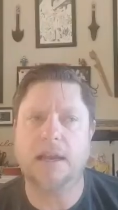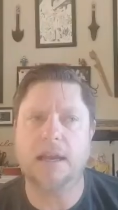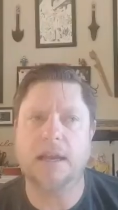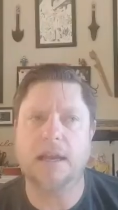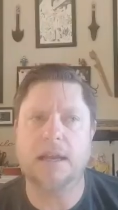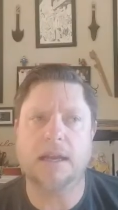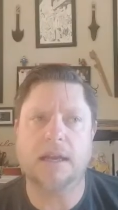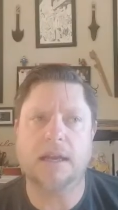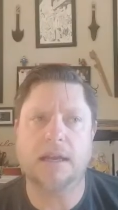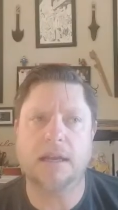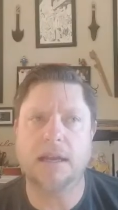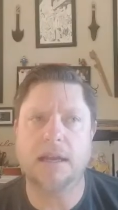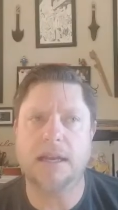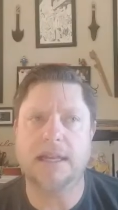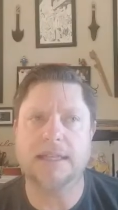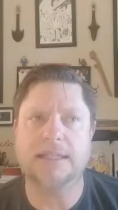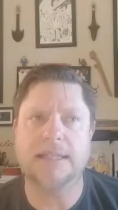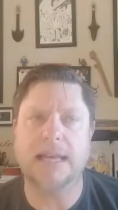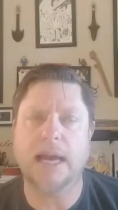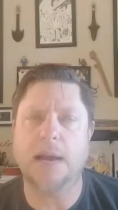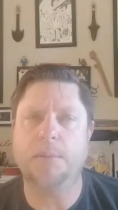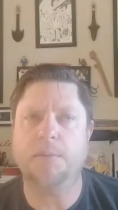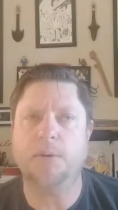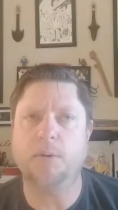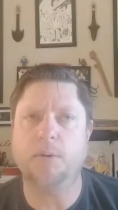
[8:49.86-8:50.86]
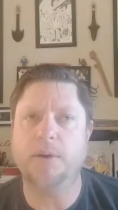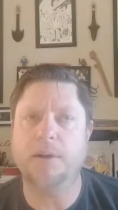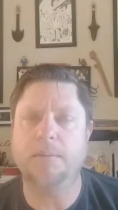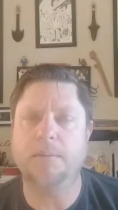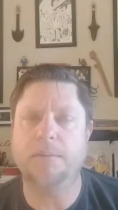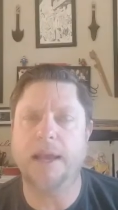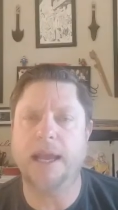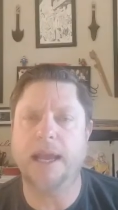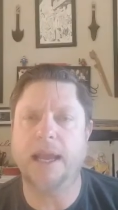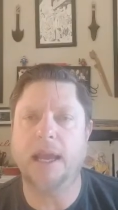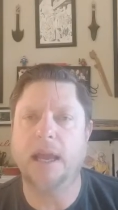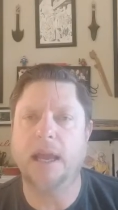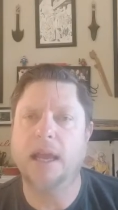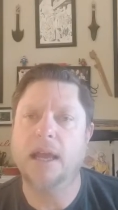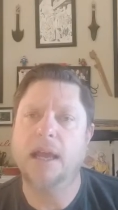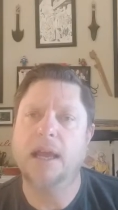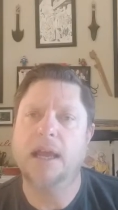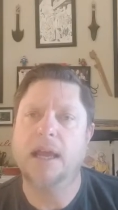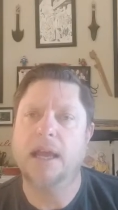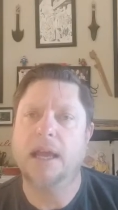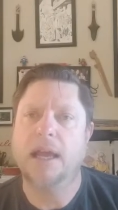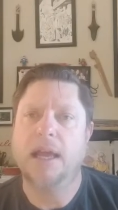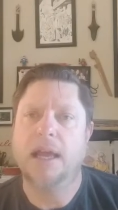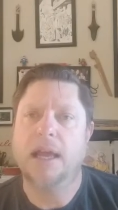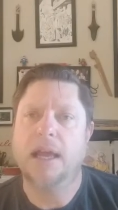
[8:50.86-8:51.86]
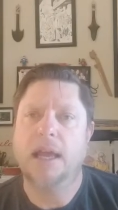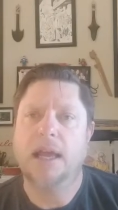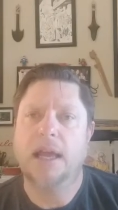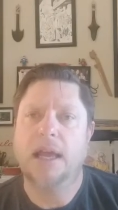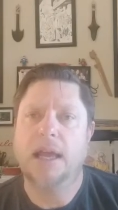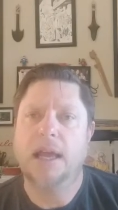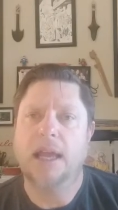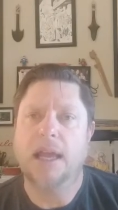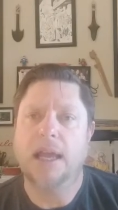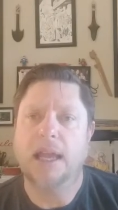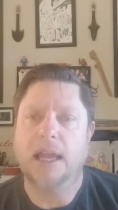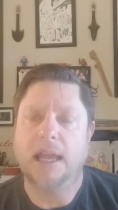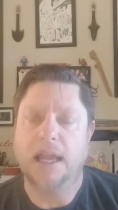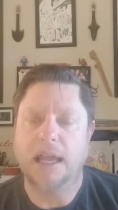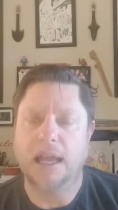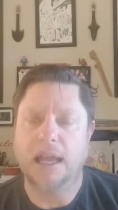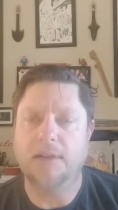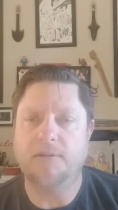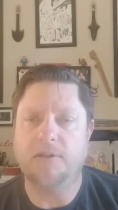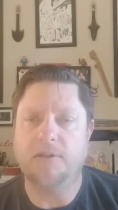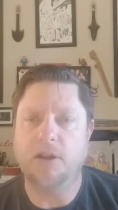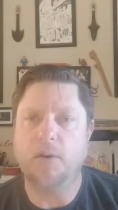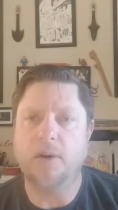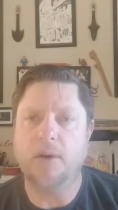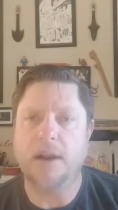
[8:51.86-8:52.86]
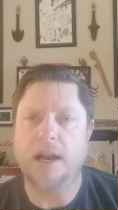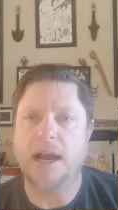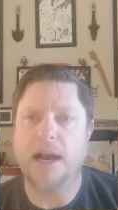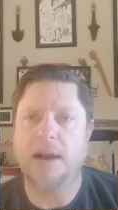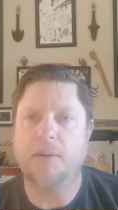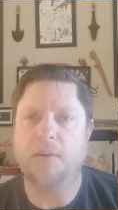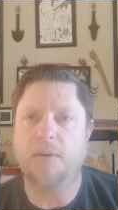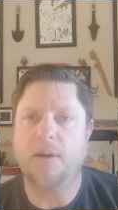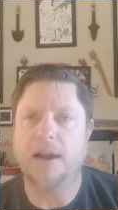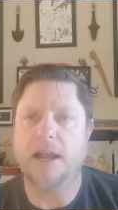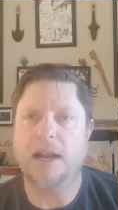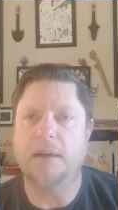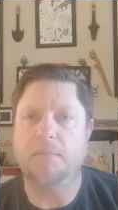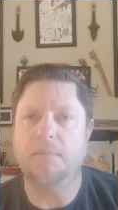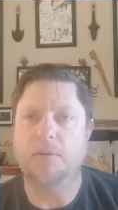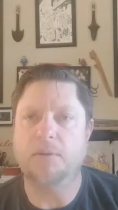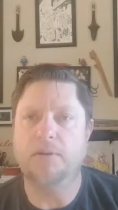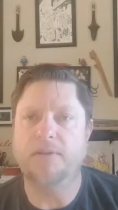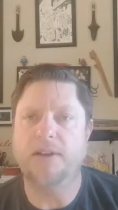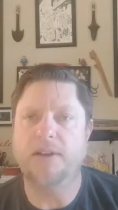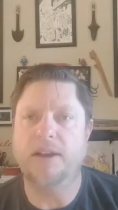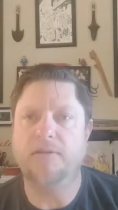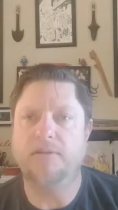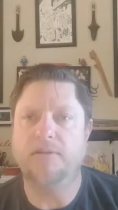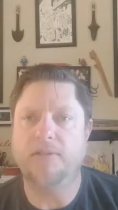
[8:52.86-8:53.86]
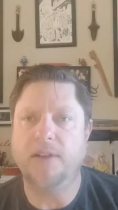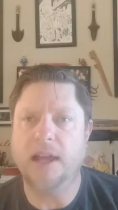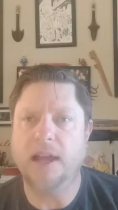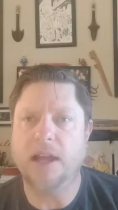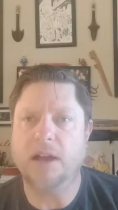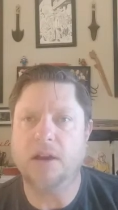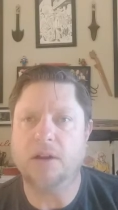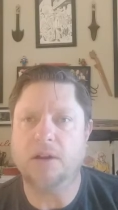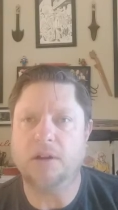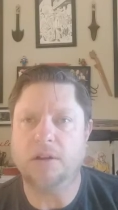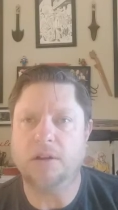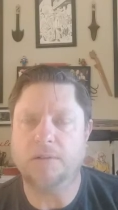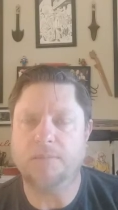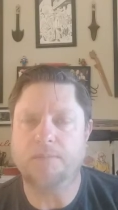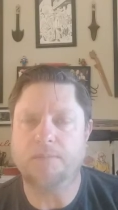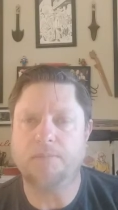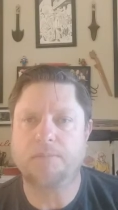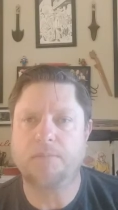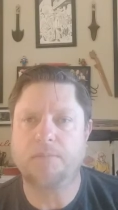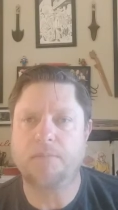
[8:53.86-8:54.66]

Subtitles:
An example would be if you and I were in a moving vehicle,